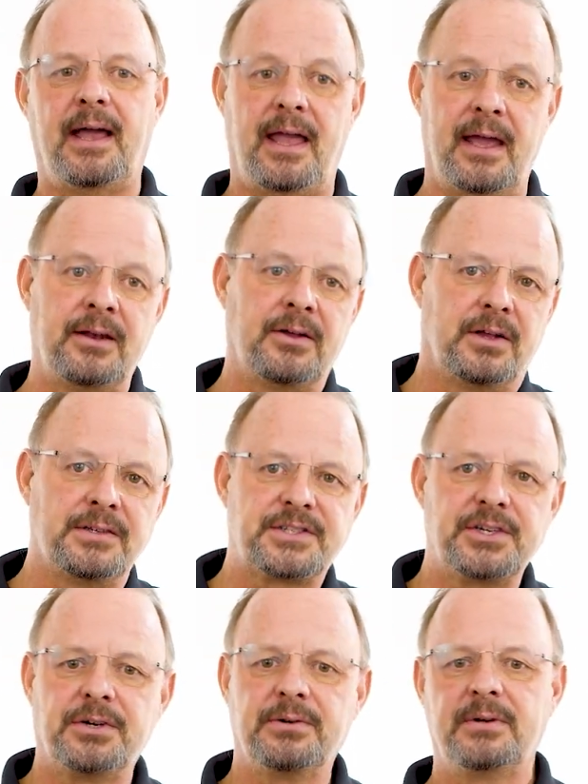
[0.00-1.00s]
And
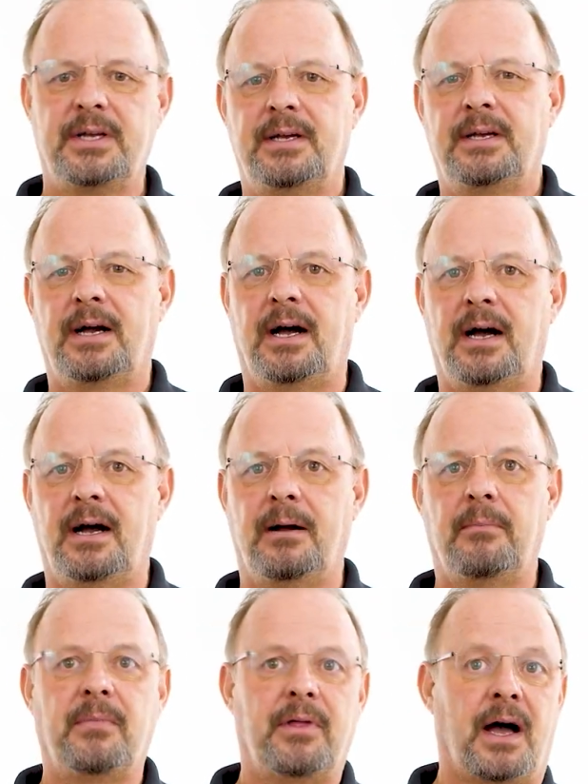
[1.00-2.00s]
also,
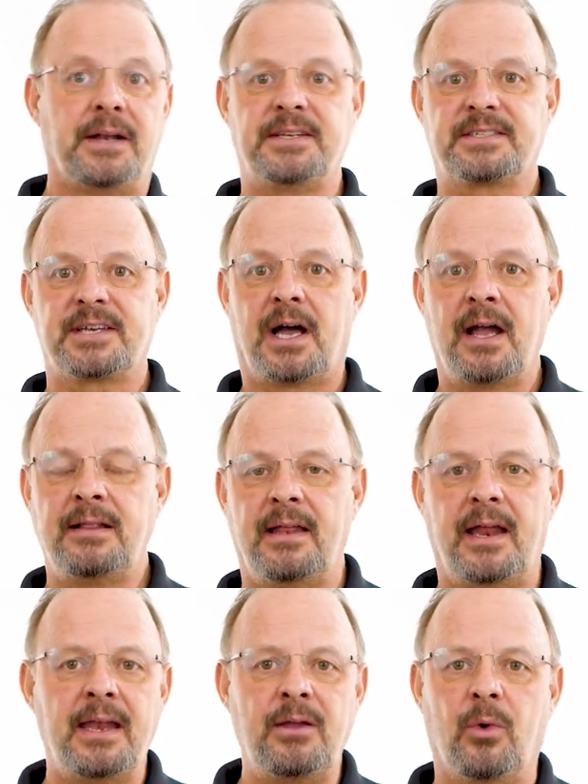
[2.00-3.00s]
a design
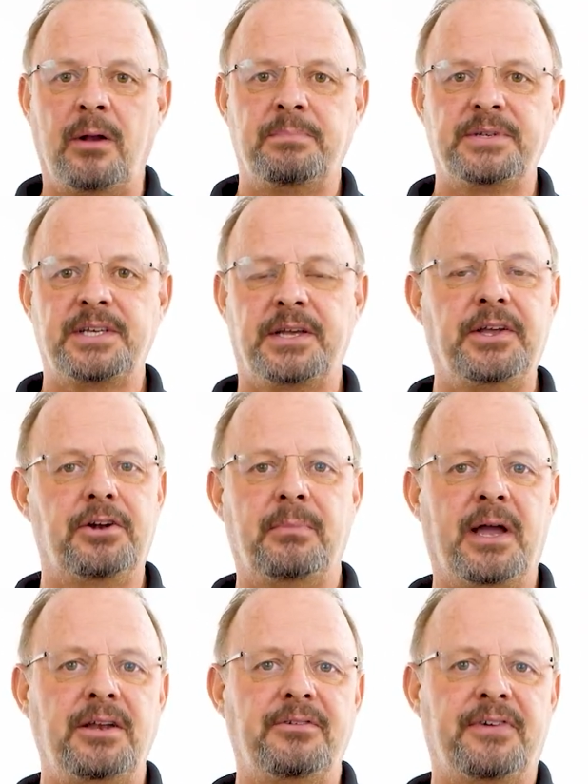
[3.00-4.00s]
that any one particular
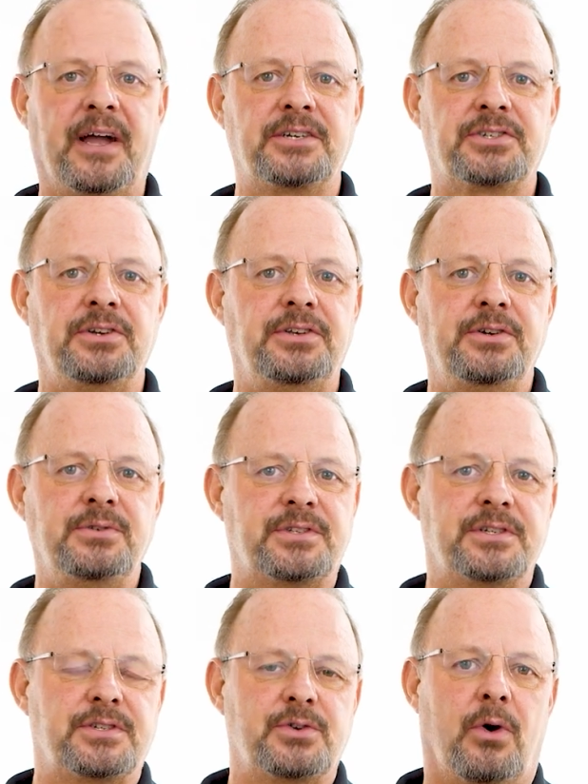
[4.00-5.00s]
manufacturer
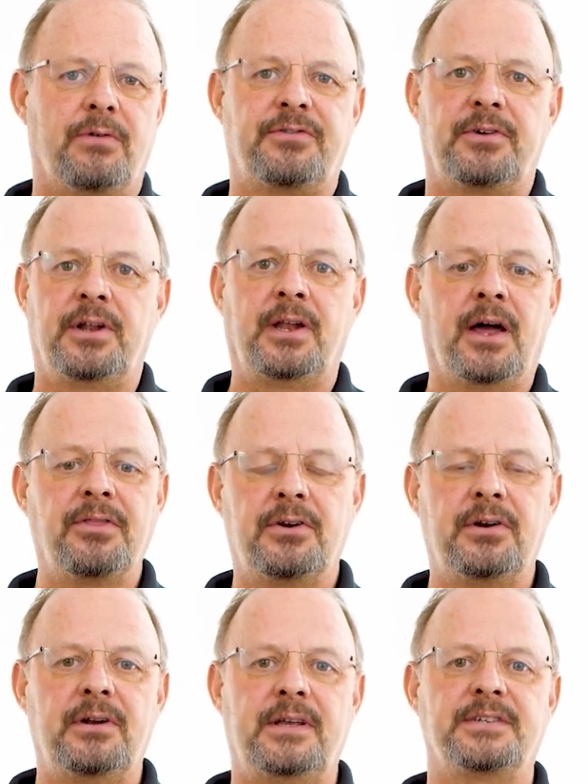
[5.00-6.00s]
uses over
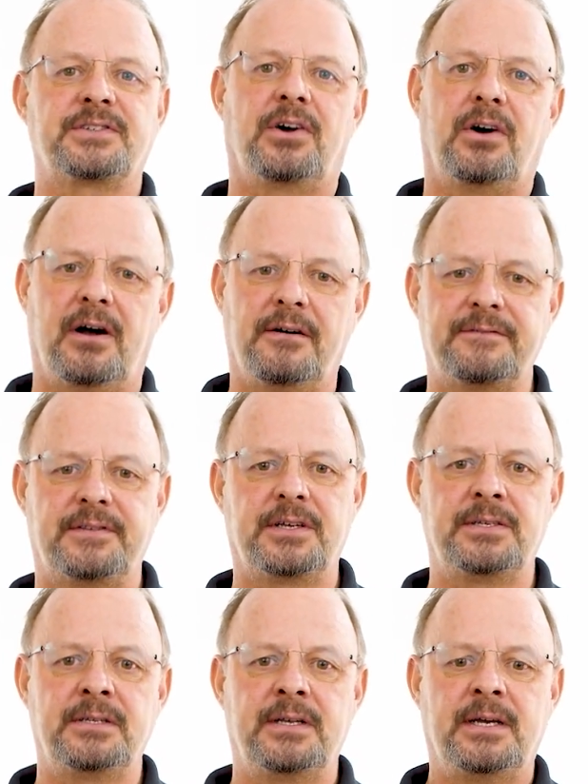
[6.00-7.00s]
another is
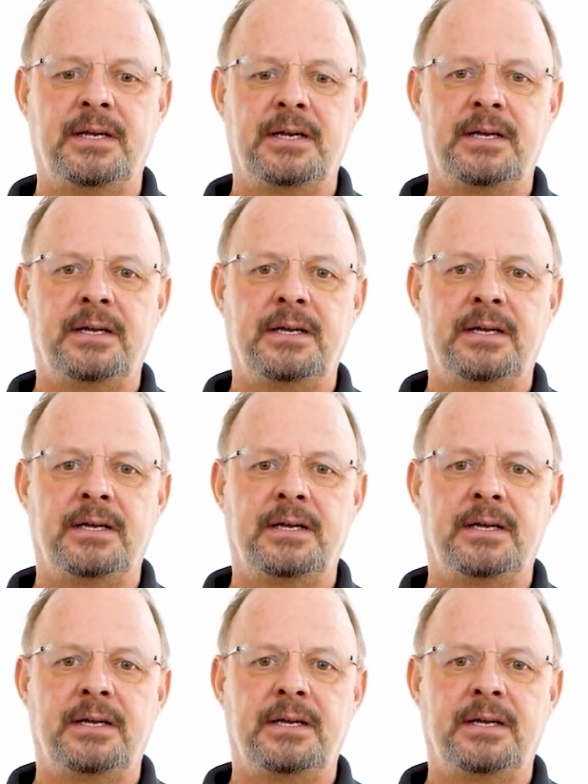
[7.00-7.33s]
often